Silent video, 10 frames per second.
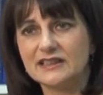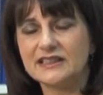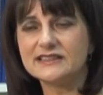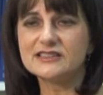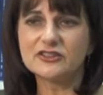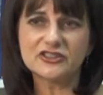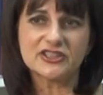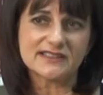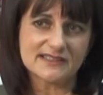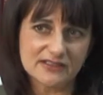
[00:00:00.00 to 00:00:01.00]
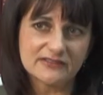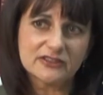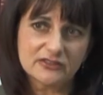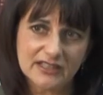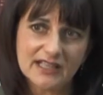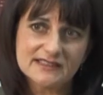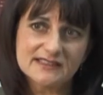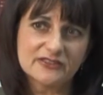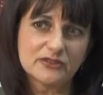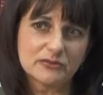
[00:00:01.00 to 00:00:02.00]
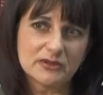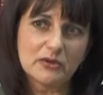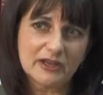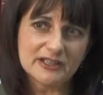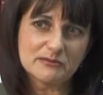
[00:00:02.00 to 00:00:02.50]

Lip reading: It's not just cervical cancer that we worry